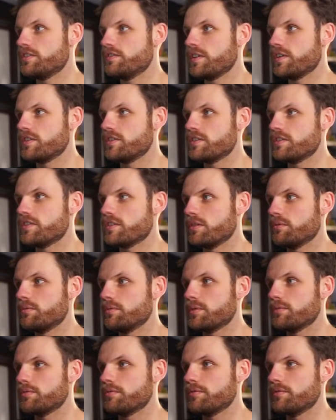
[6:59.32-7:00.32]
Photoshop
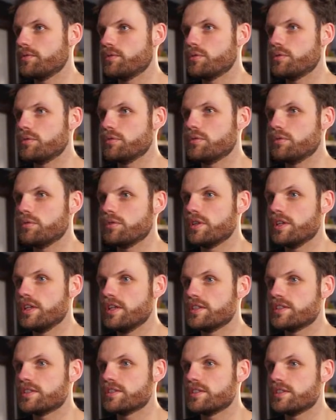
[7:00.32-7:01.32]
for
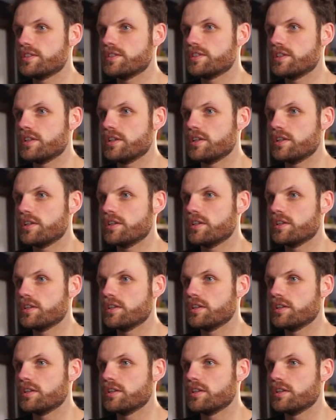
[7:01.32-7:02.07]
this, so